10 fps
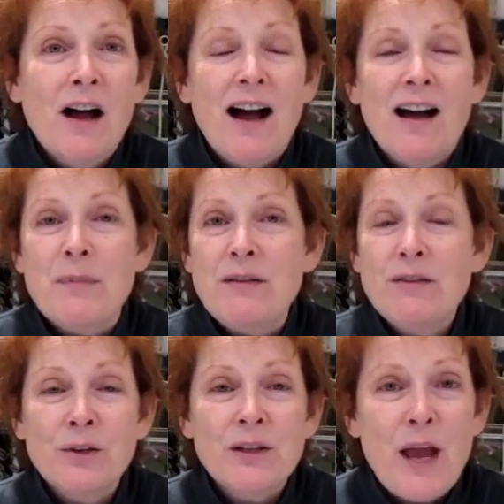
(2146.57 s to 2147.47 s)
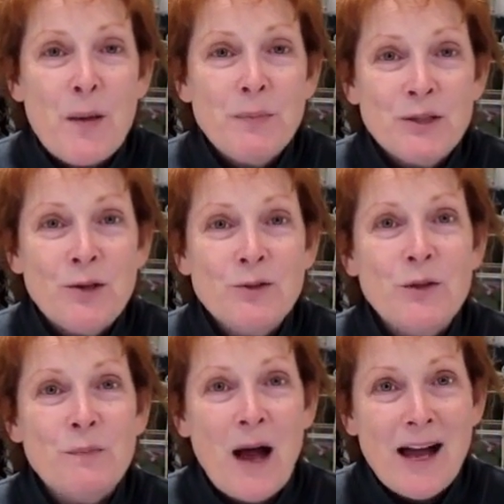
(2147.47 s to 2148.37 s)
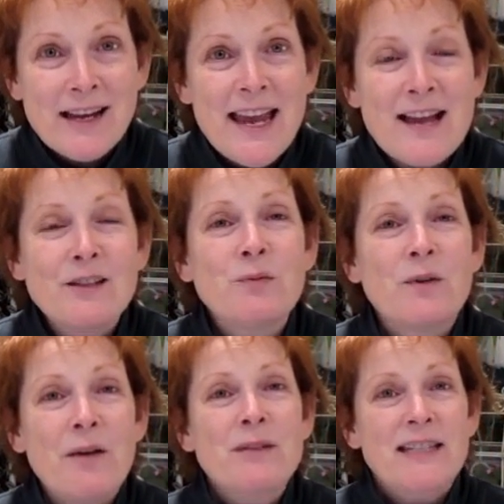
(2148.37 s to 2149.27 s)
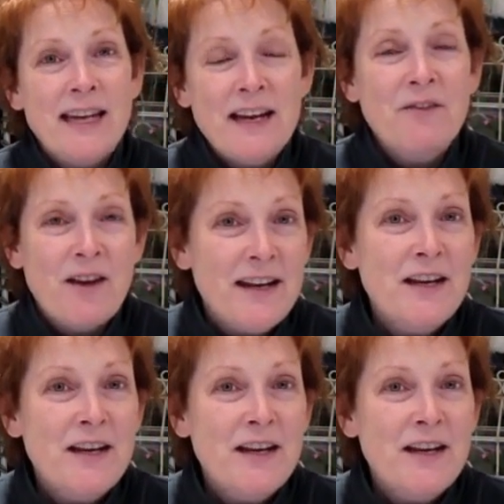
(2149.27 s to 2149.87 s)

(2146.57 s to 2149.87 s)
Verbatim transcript: um, in early episodes of the podcast when I was getting ready